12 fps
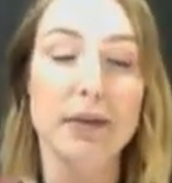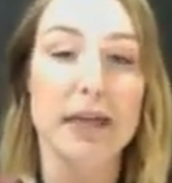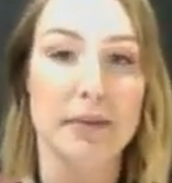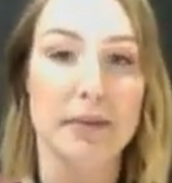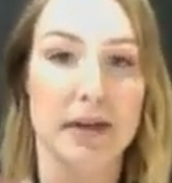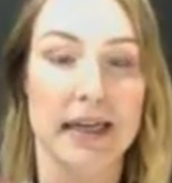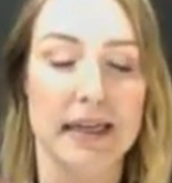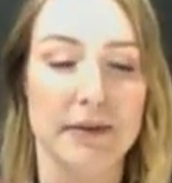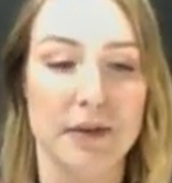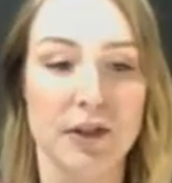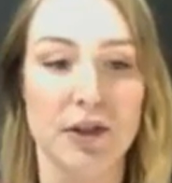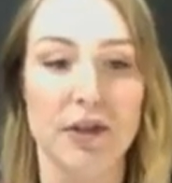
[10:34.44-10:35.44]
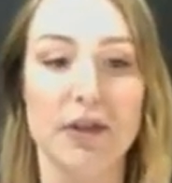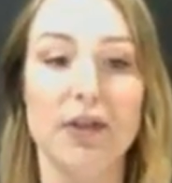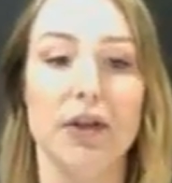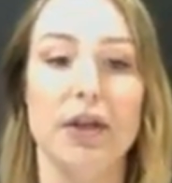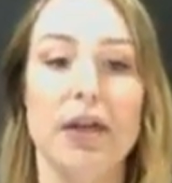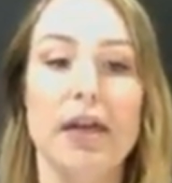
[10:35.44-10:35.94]
tip that I give to students.
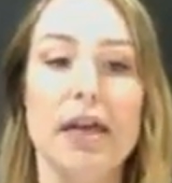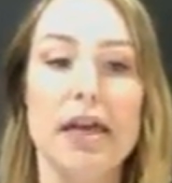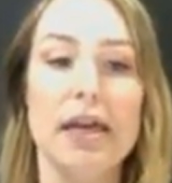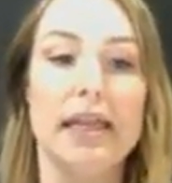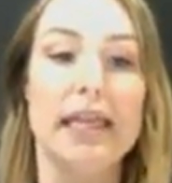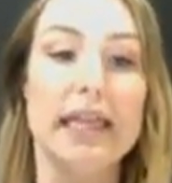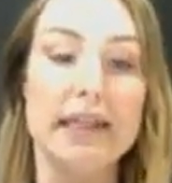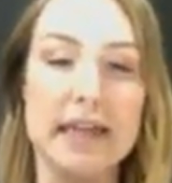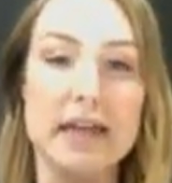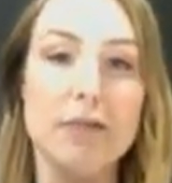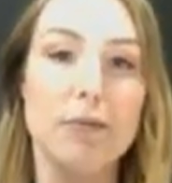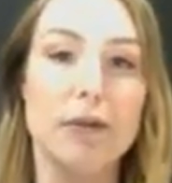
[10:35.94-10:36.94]
So the extended